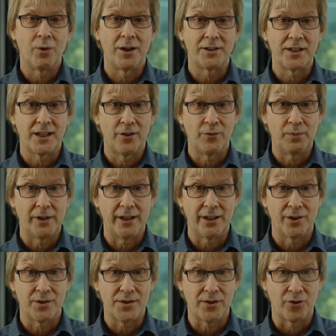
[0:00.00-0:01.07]
want to give
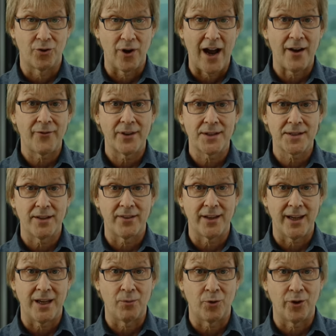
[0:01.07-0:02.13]
players the graphics that the
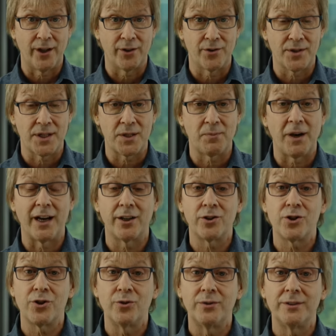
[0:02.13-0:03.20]
game creators aspire
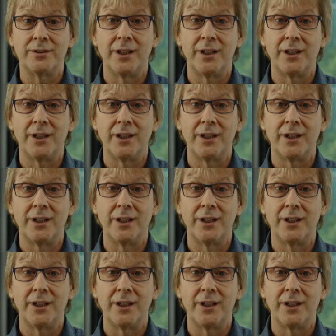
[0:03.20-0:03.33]
to,